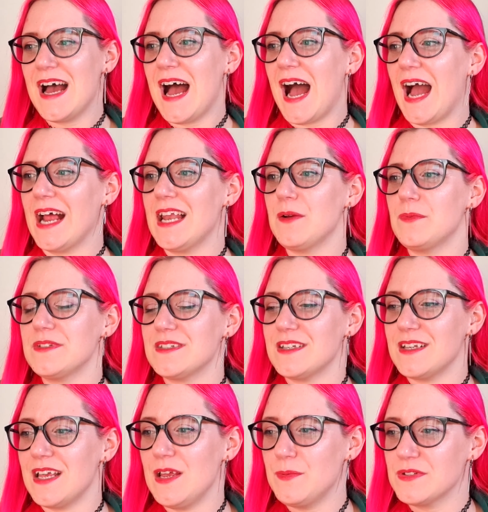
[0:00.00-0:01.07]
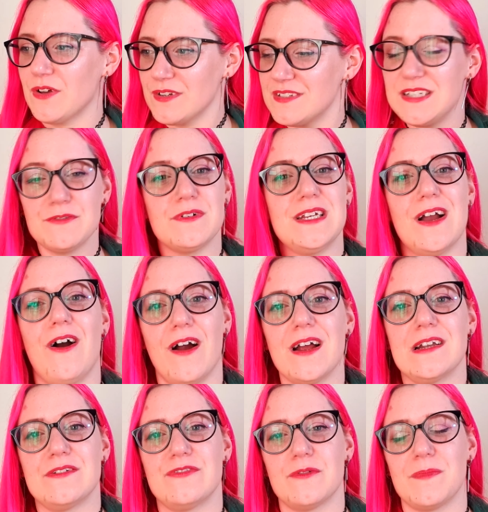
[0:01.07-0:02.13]
And it was honestly really
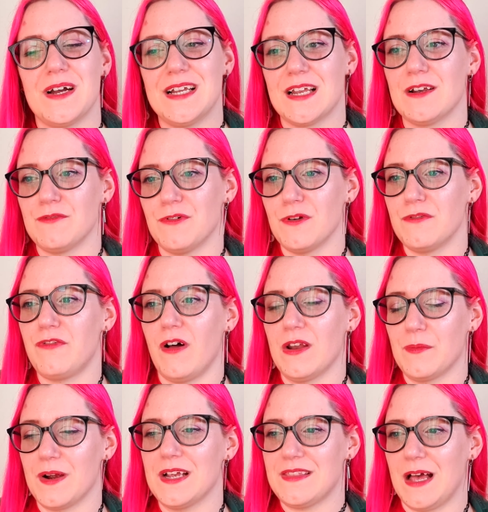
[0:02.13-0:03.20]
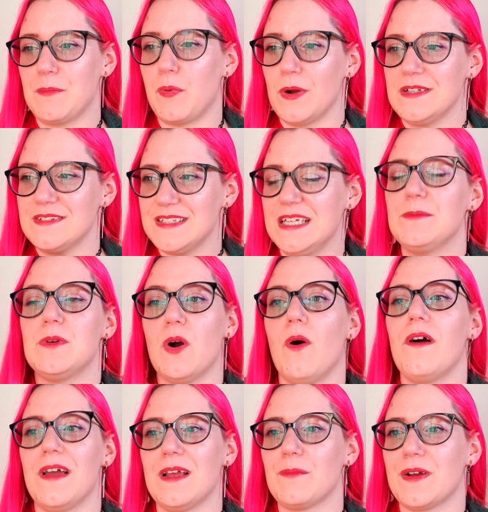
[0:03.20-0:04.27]
hard for my little rule follower at that point to keep going,